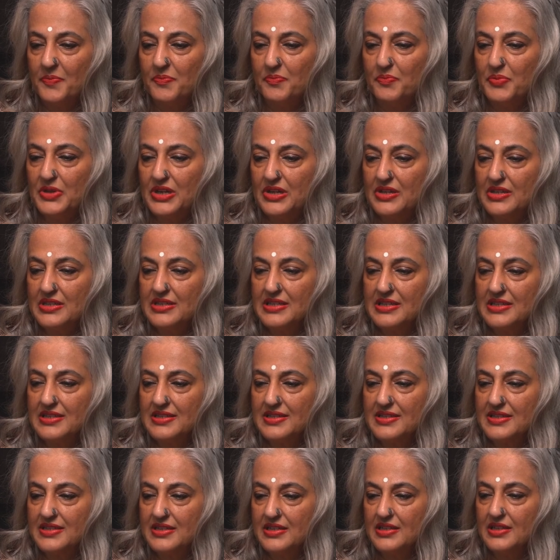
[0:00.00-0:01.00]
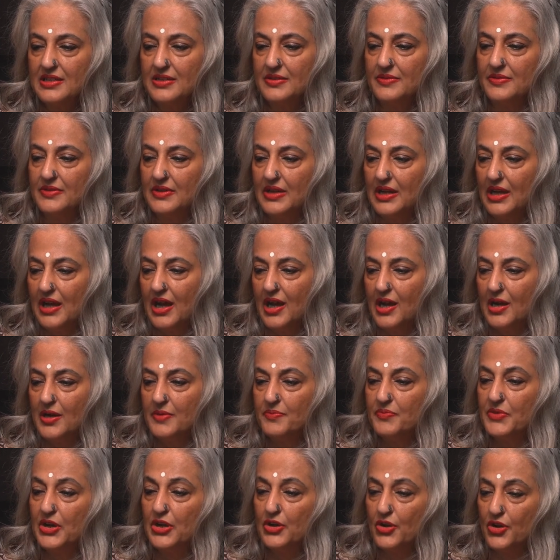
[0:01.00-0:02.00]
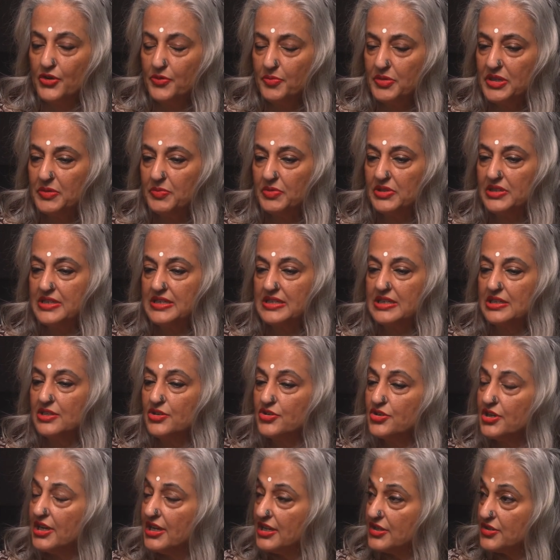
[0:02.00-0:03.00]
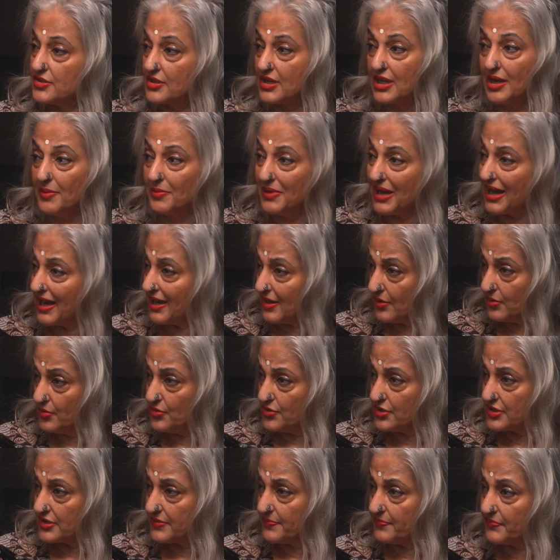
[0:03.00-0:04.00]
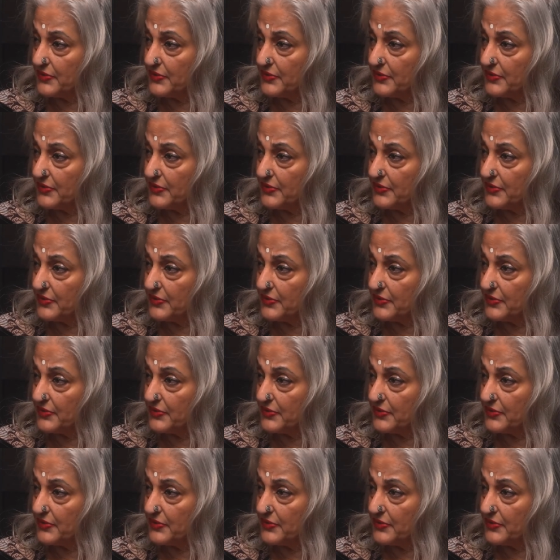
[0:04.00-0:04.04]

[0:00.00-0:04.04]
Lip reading: because it's still a lot of people still trying to come out,